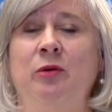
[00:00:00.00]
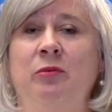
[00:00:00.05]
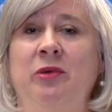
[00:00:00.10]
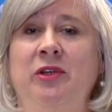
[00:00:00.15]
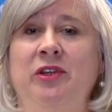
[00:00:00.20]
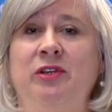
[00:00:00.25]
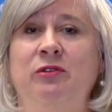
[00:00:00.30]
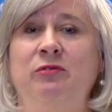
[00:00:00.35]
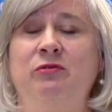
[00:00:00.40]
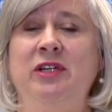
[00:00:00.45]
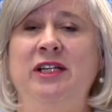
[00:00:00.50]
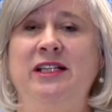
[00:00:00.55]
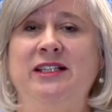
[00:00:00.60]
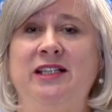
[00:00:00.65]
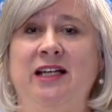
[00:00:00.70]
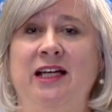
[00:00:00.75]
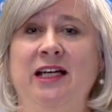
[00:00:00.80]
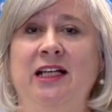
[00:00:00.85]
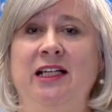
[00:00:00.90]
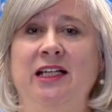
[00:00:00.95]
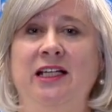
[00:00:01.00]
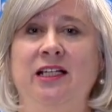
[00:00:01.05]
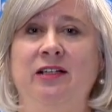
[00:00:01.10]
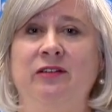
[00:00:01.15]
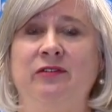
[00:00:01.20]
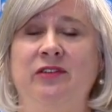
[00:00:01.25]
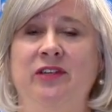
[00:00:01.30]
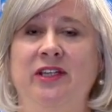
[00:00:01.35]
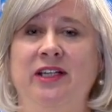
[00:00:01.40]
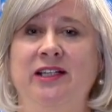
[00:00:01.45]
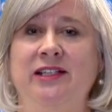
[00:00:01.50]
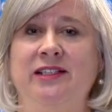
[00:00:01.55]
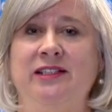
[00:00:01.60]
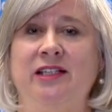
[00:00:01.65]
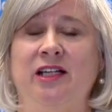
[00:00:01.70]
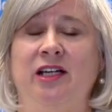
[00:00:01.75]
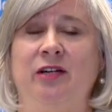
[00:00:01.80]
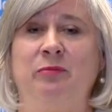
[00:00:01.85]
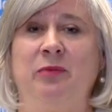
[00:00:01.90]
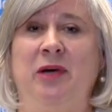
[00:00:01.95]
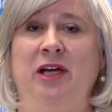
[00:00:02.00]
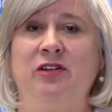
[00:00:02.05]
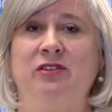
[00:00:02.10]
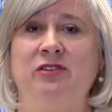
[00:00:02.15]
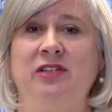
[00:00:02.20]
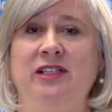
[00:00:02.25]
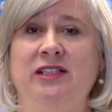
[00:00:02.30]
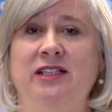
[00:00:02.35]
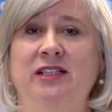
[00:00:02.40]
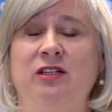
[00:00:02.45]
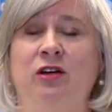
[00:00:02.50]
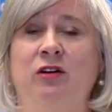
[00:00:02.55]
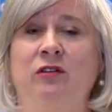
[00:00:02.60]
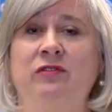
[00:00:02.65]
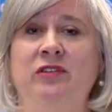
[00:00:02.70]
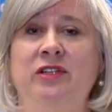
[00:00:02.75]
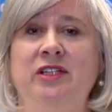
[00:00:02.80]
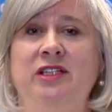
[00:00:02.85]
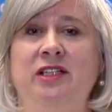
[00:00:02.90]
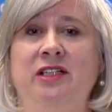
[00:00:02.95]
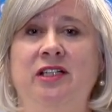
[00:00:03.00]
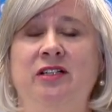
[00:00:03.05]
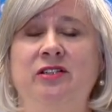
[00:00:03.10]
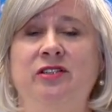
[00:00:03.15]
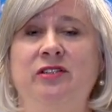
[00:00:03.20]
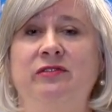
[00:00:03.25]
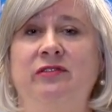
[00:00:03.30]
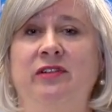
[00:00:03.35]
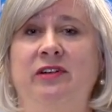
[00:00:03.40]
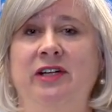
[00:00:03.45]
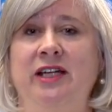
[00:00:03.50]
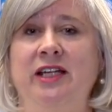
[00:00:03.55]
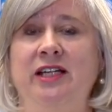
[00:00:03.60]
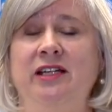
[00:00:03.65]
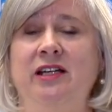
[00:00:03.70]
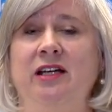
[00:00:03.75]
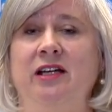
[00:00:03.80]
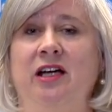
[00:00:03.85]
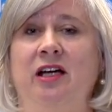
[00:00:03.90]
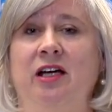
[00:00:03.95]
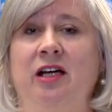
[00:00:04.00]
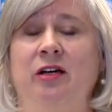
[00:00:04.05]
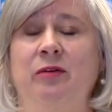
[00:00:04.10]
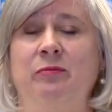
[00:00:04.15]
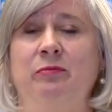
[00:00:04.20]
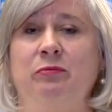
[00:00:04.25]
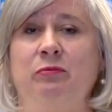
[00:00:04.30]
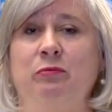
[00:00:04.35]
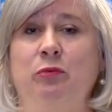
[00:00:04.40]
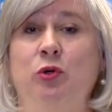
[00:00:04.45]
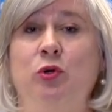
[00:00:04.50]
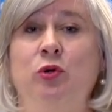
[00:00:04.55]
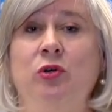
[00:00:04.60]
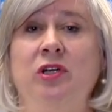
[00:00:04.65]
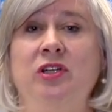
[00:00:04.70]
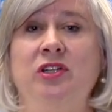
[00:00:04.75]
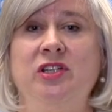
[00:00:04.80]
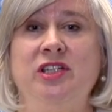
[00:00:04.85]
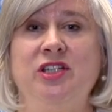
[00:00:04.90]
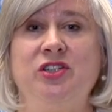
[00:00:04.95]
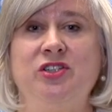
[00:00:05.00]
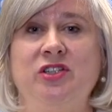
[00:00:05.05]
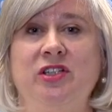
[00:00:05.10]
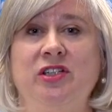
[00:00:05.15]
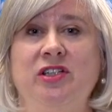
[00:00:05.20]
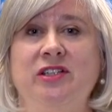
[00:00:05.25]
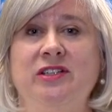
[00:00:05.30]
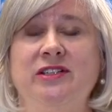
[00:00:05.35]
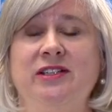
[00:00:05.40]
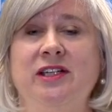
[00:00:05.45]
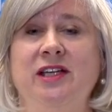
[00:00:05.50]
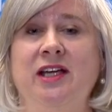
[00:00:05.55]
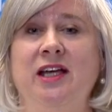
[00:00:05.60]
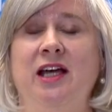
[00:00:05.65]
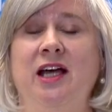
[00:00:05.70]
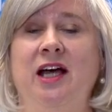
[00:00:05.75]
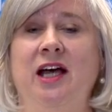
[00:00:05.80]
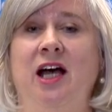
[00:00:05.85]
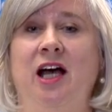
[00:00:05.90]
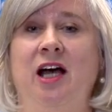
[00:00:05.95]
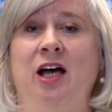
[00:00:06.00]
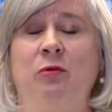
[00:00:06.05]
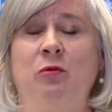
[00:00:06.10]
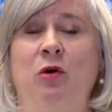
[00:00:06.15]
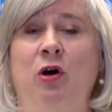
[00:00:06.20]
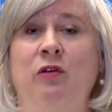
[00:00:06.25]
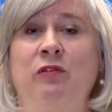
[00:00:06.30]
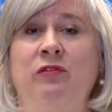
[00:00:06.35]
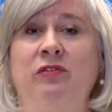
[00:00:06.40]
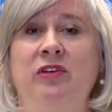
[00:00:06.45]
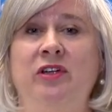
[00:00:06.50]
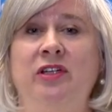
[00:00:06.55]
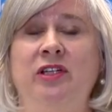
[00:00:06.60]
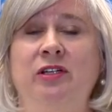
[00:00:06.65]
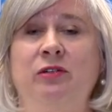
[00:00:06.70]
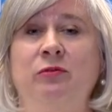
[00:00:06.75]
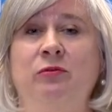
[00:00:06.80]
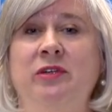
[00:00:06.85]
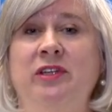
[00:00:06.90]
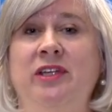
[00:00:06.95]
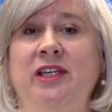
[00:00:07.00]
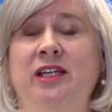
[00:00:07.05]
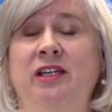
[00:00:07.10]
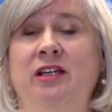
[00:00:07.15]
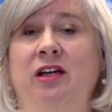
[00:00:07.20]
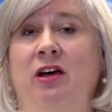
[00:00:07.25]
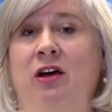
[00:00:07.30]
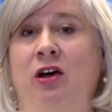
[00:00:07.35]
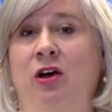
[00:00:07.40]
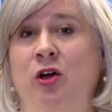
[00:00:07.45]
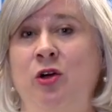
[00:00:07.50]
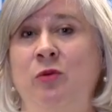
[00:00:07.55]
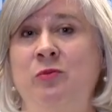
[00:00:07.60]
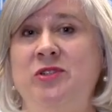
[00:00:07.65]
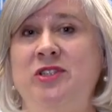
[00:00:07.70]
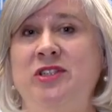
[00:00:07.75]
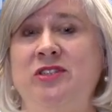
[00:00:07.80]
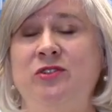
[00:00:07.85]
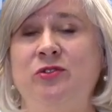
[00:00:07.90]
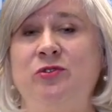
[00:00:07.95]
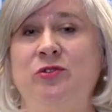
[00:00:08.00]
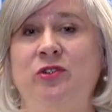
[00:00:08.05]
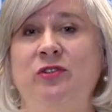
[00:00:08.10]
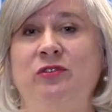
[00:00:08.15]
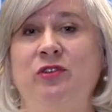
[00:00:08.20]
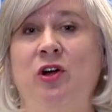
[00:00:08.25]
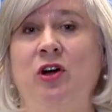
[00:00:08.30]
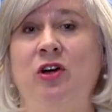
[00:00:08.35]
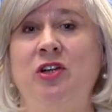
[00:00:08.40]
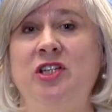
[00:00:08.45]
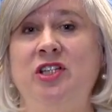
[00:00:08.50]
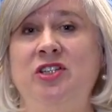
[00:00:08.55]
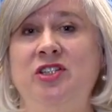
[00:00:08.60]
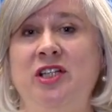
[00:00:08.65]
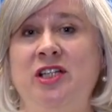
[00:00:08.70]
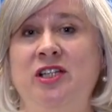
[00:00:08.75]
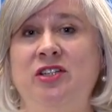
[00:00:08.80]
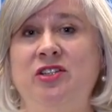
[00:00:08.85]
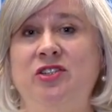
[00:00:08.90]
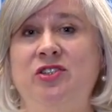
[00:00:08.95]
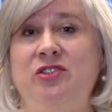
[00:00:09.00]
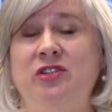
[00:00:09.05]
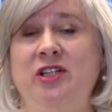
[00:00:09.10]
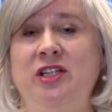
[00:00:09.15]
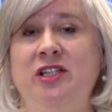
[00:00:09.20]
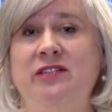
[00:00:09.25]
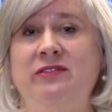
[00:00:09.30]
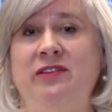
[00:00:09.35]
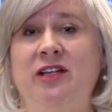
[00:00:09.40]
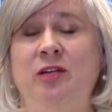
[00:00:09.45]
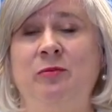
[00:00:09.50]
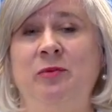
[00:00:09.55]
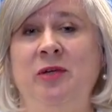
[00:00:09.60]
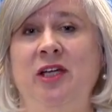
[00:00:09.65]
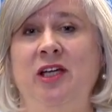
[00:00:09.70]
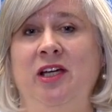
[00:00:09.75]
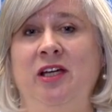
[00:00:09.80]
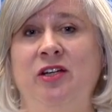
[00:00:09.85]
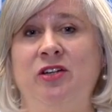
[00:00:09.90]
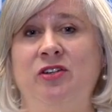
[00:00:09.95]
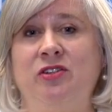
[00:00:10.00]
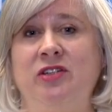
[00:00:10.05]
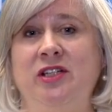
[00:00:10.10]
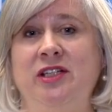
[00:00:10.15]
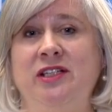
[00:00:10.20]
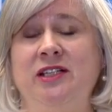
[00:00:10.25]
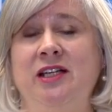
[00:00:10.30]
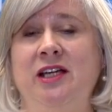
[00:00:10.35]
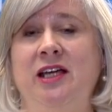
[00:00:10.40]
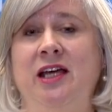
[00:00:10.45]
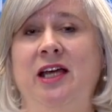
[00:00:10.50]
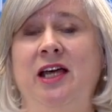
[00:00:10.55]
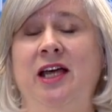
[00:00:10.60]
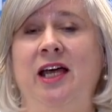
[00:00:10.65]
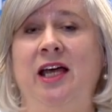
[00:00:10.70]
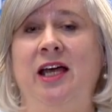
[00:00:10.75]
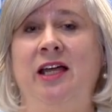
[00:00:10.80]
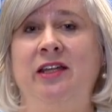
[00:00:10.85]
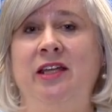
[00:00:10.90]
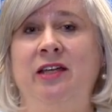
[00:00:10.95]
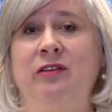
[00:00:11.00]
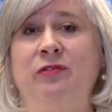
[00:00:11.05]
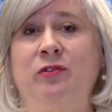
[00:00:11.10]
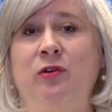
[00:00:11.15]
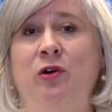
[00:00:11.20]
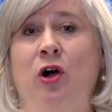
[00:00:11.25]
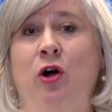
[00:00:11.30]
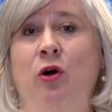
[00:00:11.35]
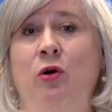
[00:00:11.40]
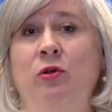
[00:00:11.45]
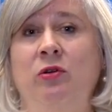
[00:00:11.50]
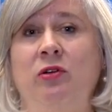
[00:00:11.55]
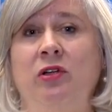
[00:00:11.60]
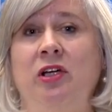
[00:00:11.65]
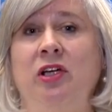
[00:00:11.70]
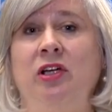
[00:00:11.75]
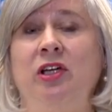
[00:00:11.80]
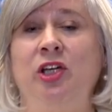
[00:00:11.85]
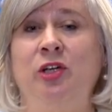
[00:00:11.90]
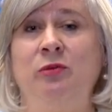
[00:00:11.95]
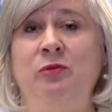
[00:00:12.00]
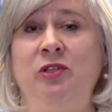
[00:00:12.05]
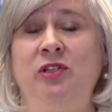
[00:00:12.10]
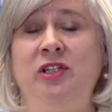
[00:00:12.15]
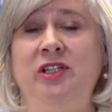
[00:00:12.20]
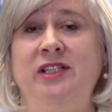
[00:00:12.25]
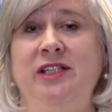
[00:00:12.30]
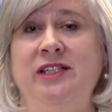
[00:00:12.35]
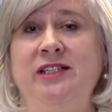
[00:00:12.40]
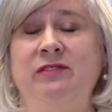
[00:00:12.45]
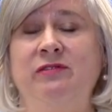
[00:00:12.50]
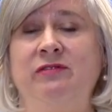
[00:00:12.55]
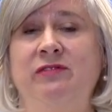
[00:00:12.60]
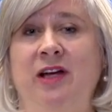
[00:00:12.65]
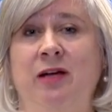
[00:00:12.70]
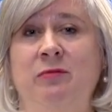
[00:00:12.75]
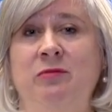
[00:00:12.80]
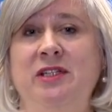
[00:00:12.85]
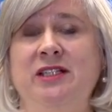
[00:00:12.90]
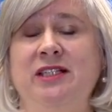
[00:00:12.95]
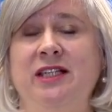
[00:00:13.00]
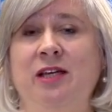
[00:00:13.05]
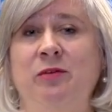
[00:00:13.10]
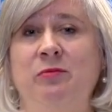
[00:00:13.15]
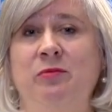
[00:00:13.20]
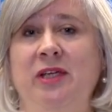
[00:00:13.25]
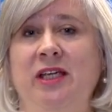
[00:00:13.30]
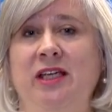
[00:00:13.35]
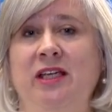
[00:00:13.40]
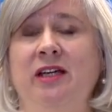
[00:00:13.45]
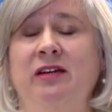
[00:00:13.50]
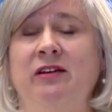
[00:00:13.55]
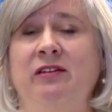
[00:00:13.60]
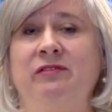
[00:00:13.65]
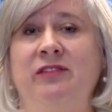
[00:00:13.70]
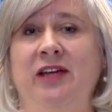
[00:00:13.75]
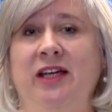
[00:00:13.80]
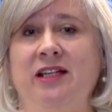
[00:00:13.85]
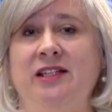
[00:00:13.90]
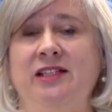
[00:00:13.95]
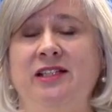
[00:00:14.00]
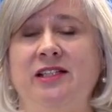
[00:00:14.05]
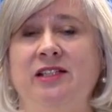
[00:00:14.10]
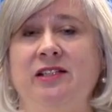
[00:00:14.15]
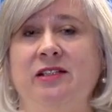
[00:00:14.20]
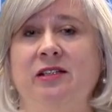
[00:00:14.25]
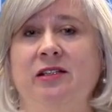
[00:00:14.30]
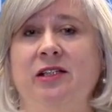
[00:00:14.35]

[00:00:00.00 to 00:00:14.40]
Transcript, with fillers: but the recycling of these uh, batteries is often done under very um, poor conditions, um, often within homes as a sort of cottage industry in developing countries, and therefore whole communities and families can be affected.